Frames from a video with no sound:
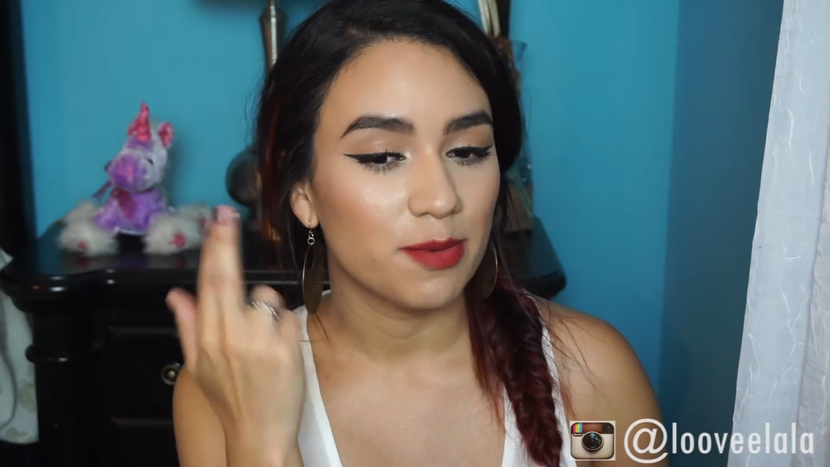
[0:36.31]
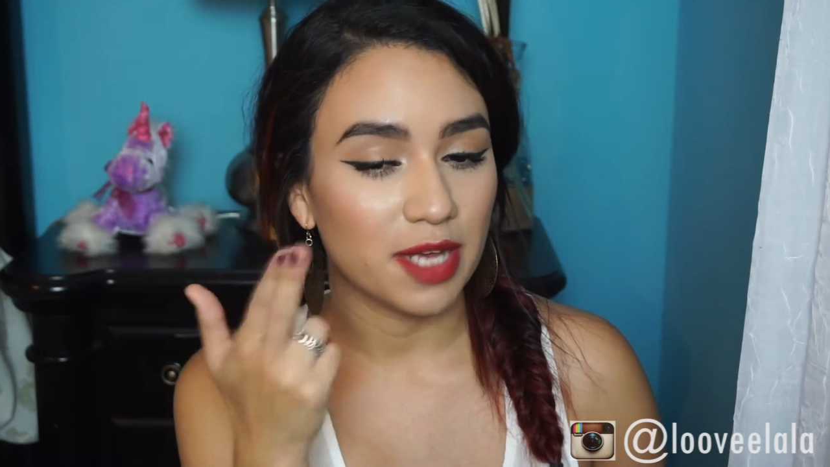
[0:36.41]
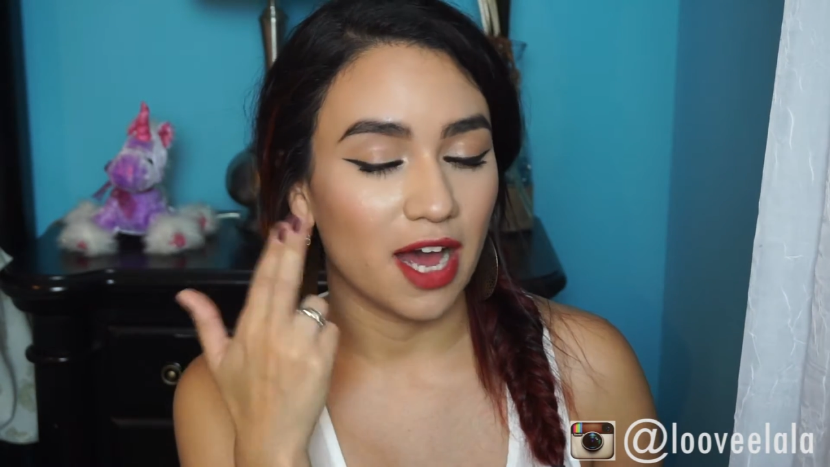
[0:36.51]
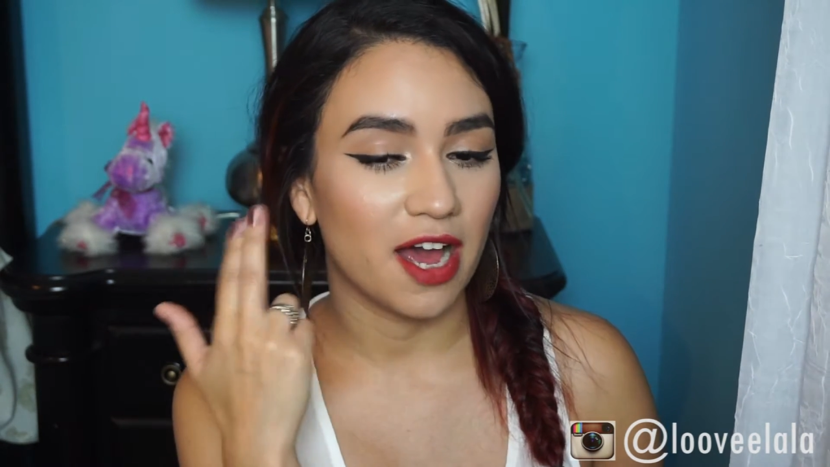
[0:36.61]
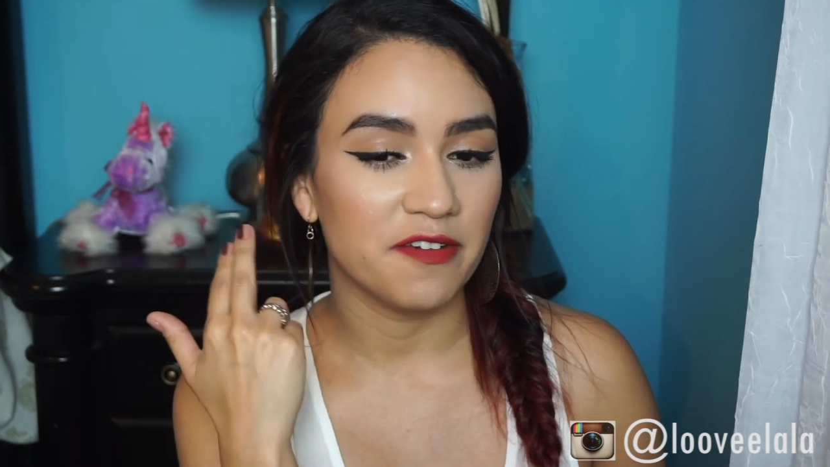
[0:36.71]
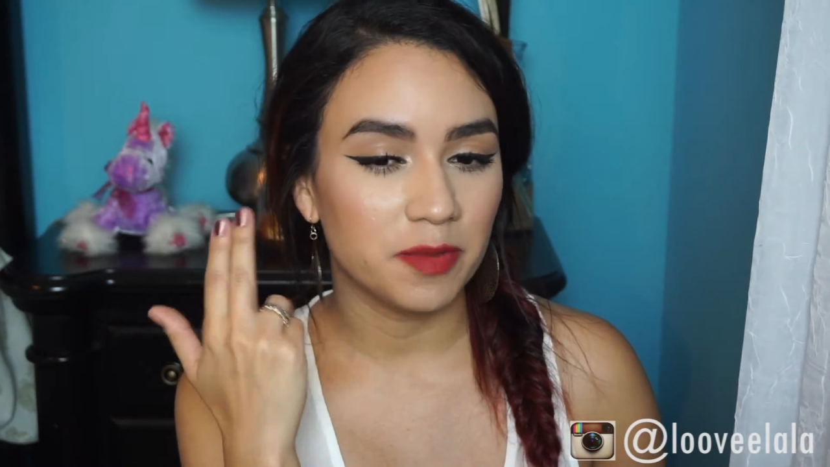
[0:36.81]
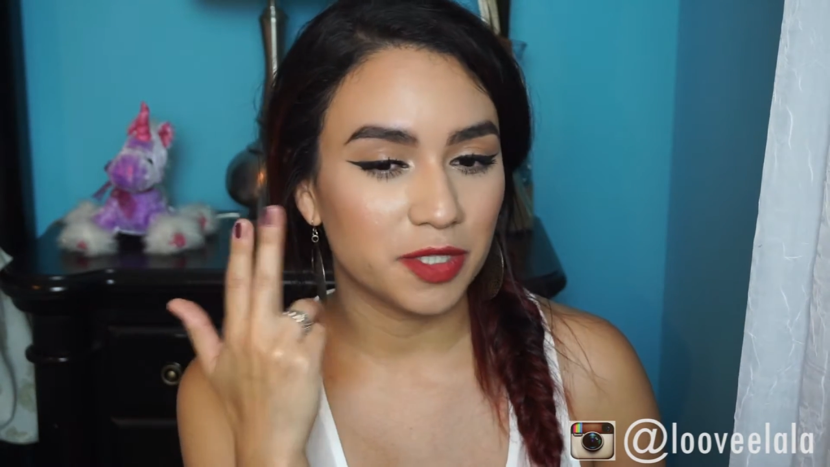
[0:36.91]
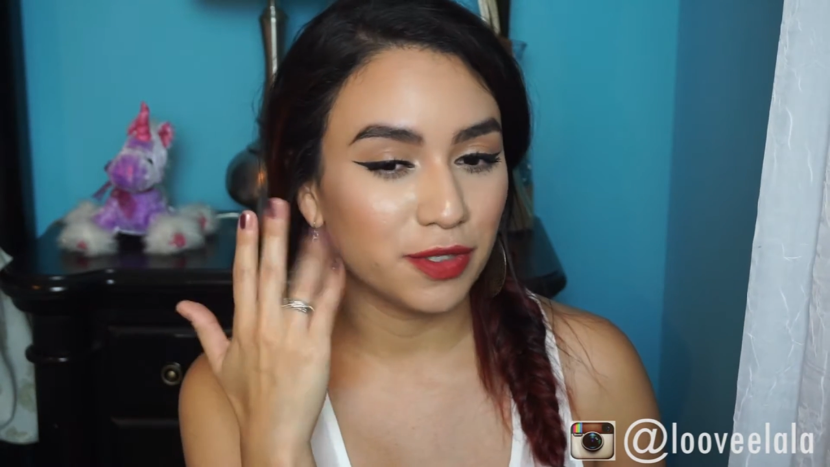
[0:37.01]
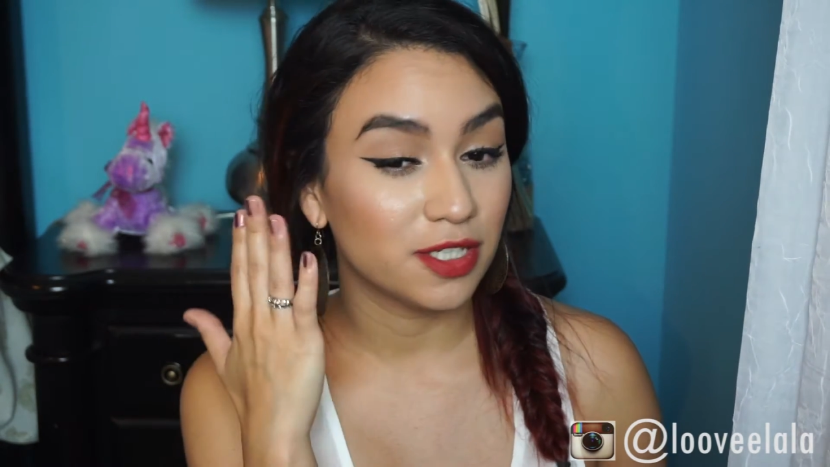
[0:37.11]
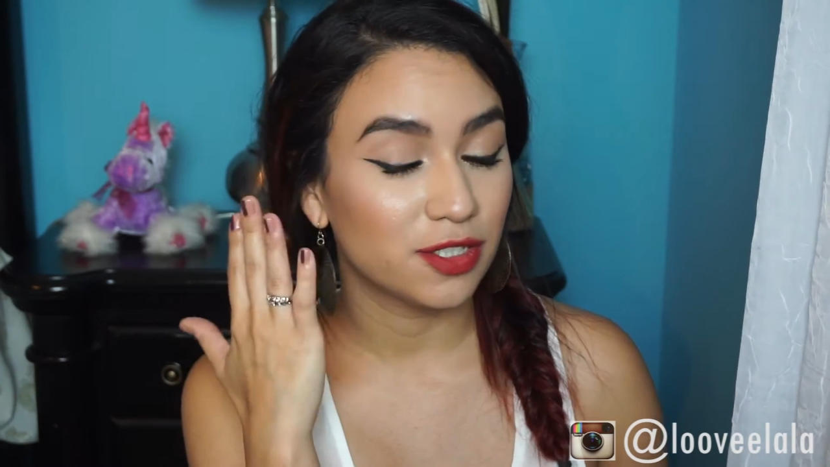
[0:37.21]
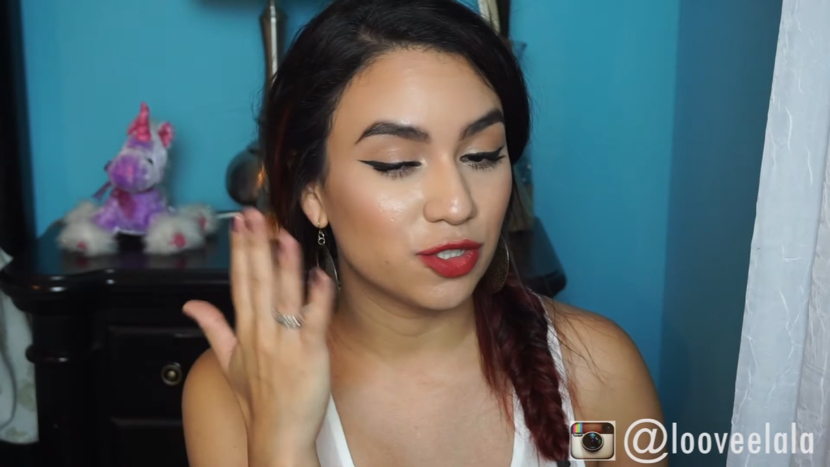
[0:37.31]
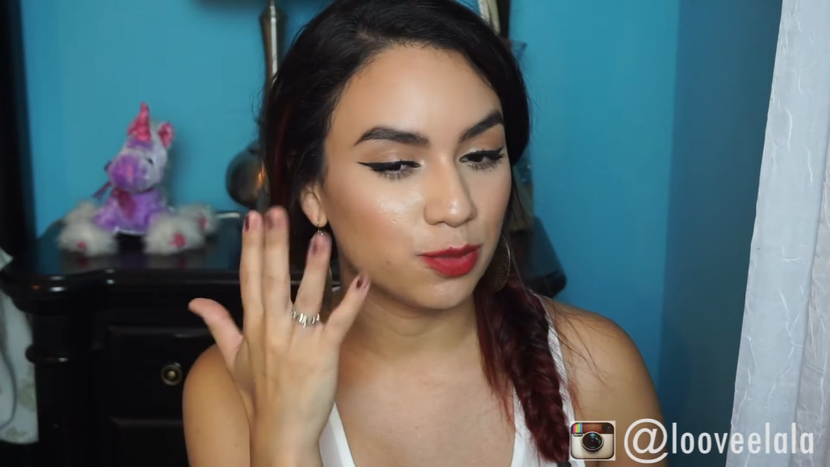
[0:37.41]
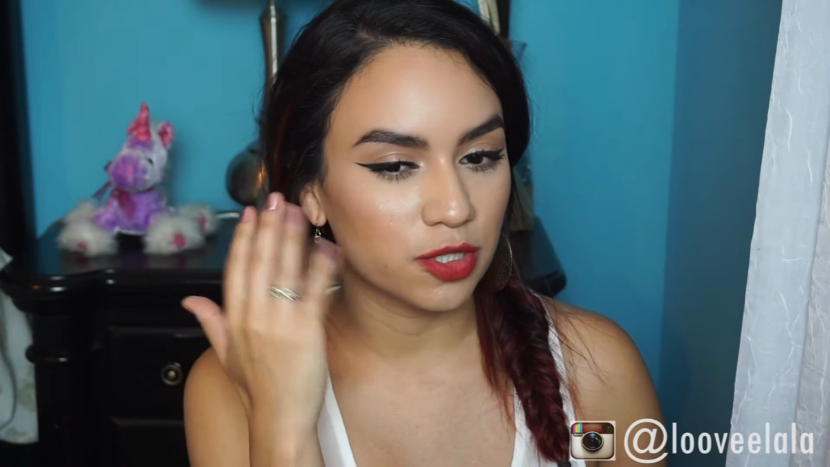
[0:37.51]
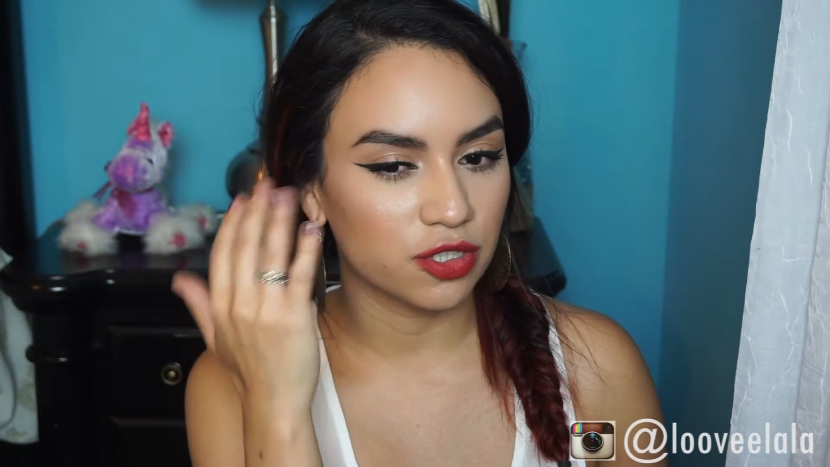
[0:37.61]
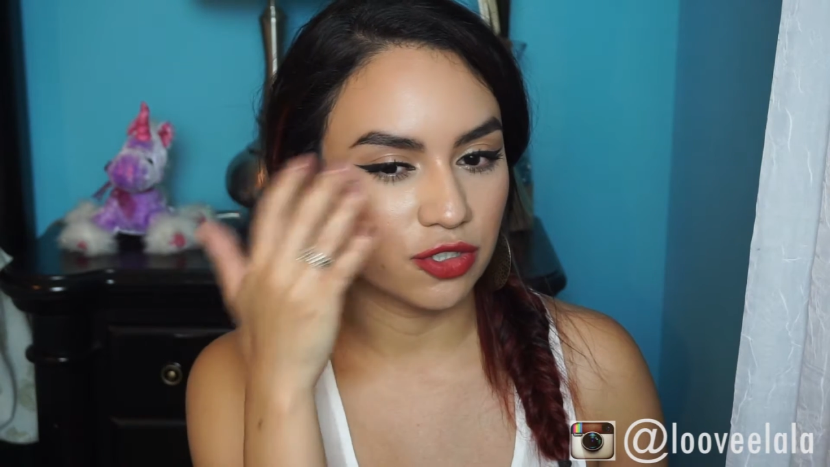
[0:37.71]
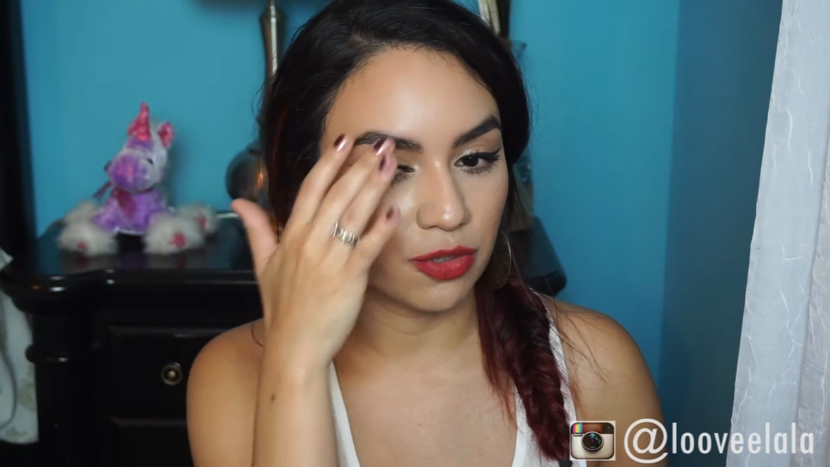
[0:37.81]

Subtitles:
But yeah, I haven't been doing a super